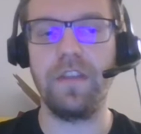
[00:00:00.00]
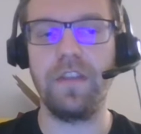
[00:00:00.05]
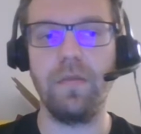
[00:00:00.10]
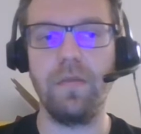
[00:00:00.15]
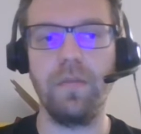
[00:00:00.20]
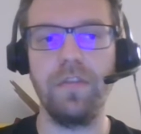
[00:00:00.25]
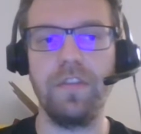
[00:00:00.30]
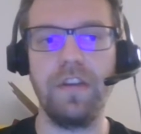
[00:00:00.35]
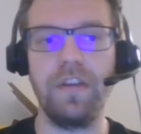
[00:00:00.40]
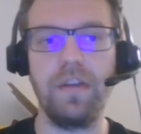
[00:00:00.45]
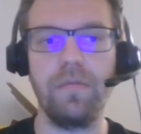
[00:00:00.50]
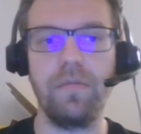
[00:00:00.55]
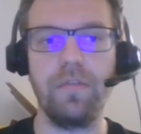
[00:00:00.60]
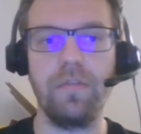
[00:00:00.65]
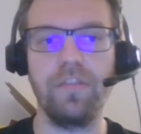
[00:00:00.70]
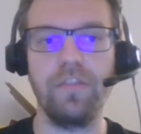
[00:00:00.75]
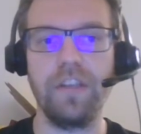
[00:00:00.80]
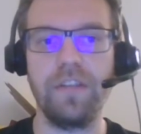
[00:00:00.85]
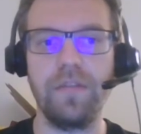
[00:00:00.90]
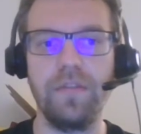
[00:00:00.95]
they want their
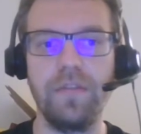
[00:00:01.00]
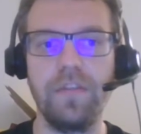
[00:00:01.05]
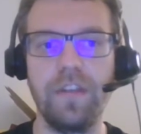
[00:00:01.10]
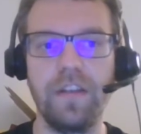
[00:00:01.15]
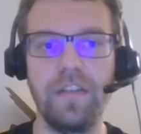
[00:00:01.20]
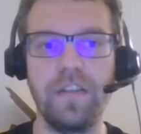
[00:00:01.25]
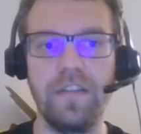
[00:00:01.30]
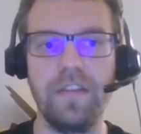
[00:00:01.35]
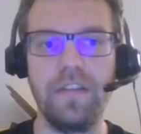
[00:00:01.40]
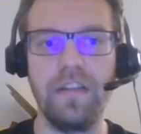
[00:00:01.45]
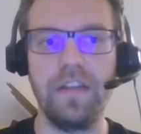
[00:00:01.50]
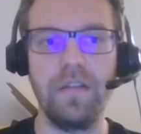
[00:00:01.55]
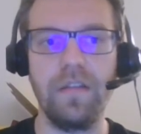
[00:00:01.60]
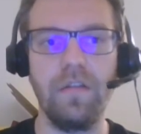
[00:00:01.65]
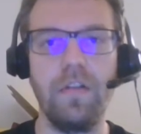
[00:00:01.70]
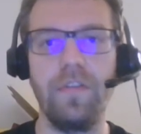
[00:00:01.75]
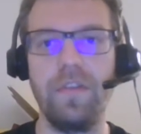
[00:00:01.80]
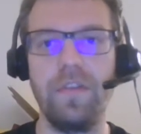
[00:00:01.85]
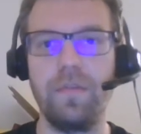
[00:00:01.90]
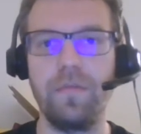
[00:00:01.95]
project to succeed and
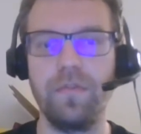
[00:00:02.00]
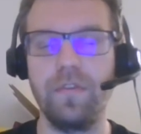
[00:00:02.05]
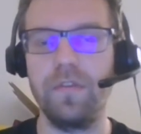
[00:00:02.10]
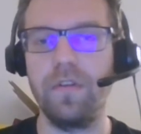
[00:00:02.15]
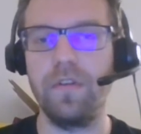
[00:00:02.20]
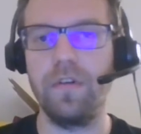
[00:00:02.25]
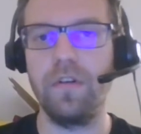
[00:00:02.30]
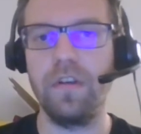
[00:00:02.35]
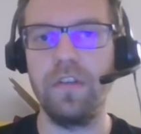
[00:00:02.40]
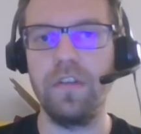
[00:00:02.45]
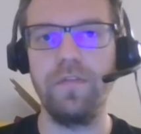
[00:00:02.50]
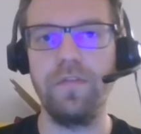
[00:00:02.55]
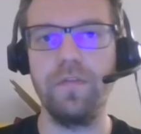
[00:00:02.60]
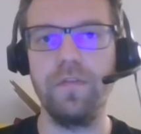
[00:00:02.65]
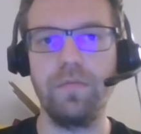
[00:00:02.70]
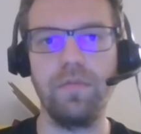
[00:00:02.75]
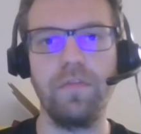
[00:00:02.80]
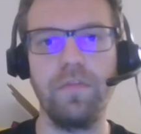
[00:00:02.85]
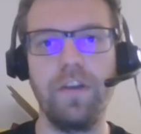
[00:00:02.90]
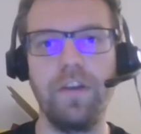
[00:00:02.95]
always want to know if
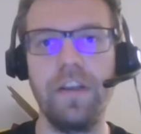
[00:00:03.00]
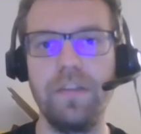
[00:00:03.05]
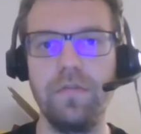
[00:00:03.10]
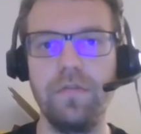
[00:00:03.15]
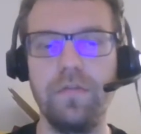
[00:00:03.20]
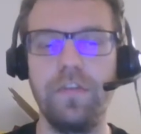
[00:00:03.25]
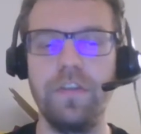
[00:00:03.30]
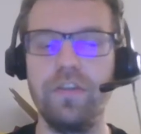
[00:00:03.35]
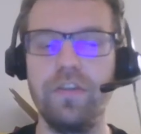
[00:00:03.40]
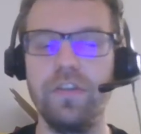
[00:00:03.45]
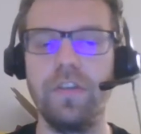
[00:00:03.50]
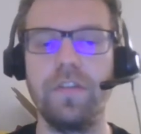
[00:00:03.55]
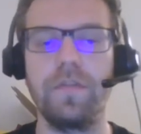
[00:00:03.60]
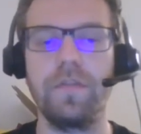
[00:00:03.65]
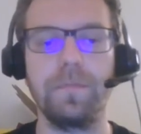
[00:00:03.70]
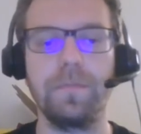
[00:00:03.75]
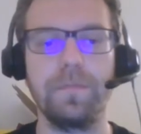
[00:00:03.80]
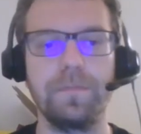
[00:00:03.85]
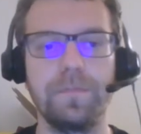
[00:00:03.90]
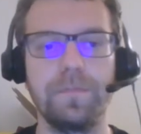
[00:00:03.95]
you provide new features.